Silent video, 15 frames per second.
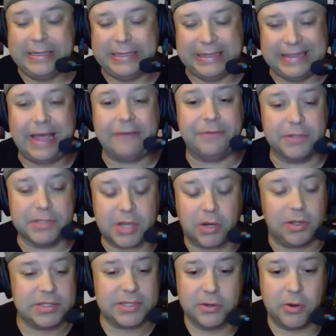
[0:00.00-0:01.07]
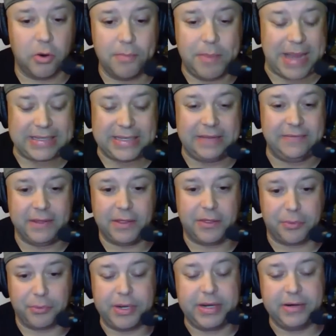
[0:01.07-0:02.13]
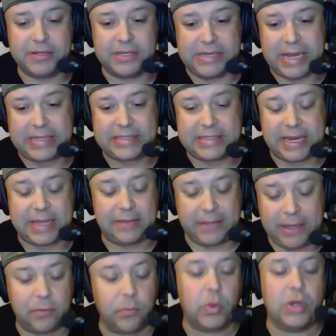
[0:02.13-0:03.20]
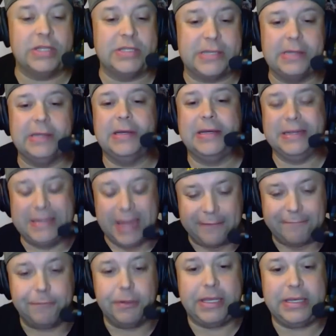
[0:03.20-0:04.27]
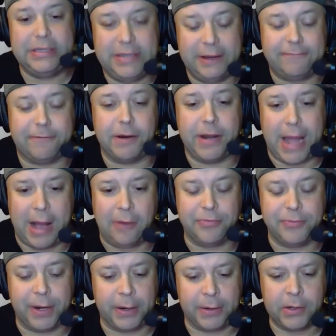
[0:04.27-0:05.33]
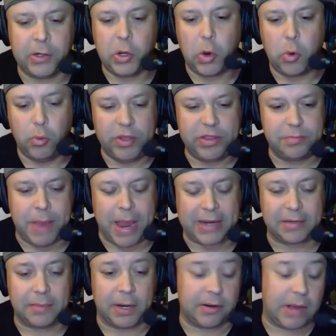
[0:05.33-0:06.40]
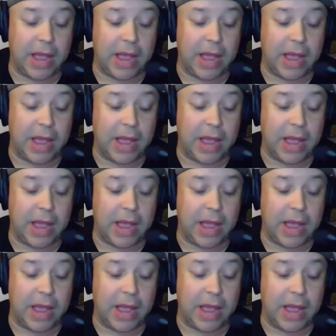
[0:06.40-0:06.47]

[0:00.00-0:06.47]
levels, also going back to even the 3 years of Nate Stanley. It was definitely different out there with McNamara.